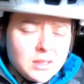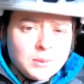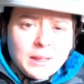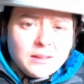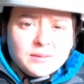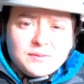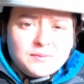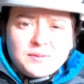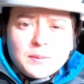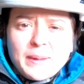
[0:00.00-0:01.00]
Well,
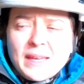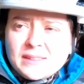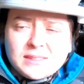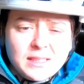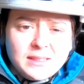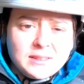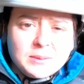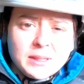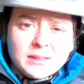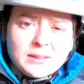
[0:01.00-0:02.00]
for me it's an easy
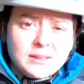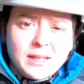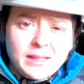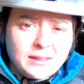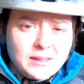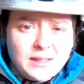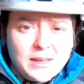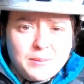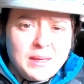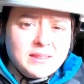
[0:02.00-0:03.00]
one. Like,
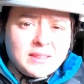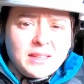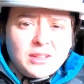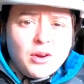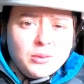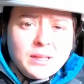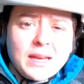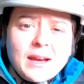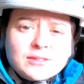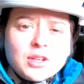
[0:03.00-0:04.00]
it means I only
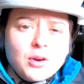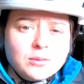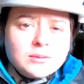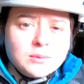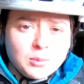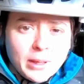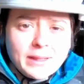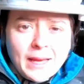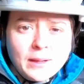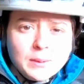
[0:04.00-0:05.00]
have to own
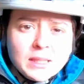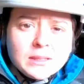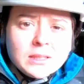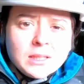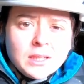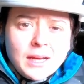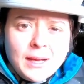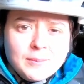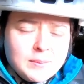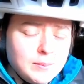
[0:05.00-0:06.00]
one helmet.
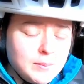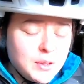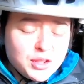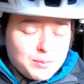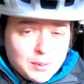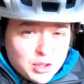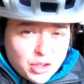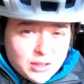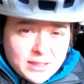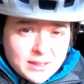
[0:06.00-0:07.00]
The
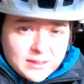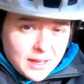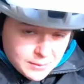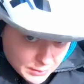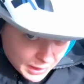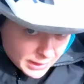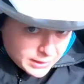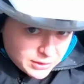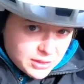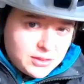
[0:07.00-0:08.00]
majority of the time
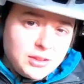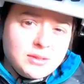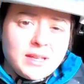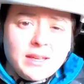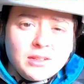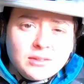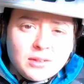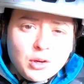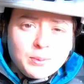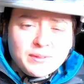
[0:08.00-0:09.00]
I just use it in
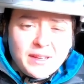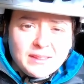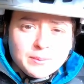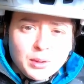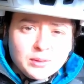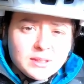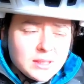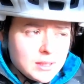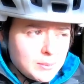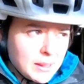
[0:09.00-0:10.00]
open face mode,
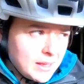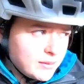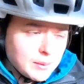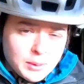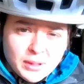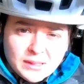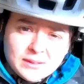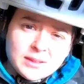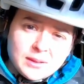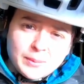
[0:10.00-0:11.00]
but if I'm going
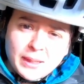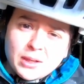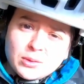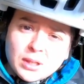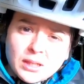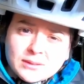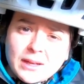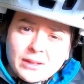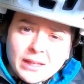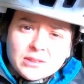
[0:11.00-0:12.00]
to my local
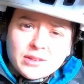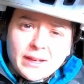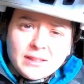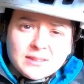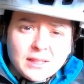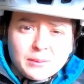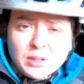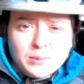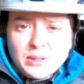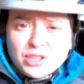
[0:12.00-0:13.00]
downhill trails and I'm
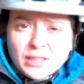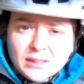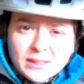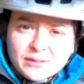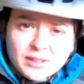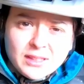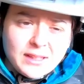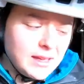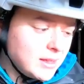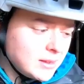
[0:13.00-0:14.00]
going to be shuttling for the
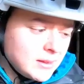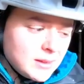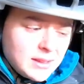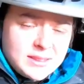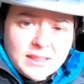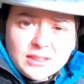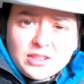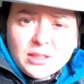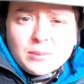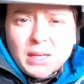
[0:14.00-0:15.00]
day, I stick the
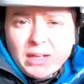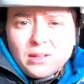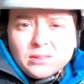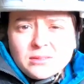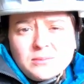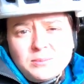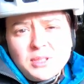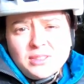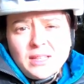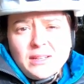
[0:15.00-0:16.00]
chin bar on,
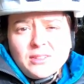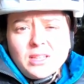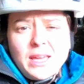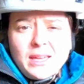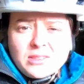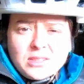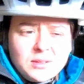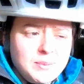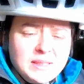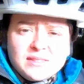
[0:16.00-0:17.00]
because then I've got that
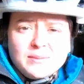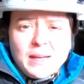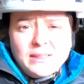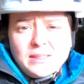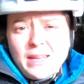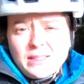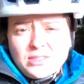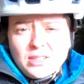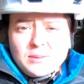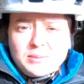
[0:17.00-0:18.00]
extra peace of mind and
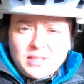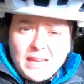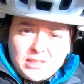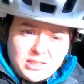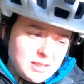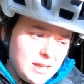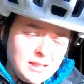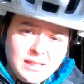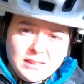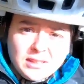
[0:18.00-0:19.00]
extra protection that I
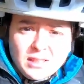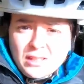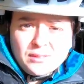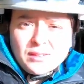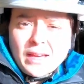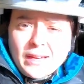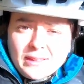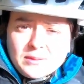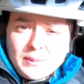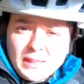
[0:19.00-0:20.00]
need for the
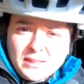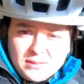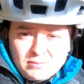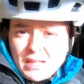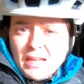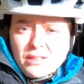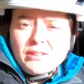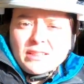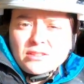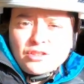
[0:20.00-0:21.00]
higher speed, higher
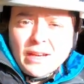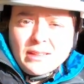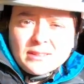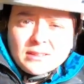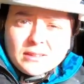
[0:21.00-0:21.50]
risk trails.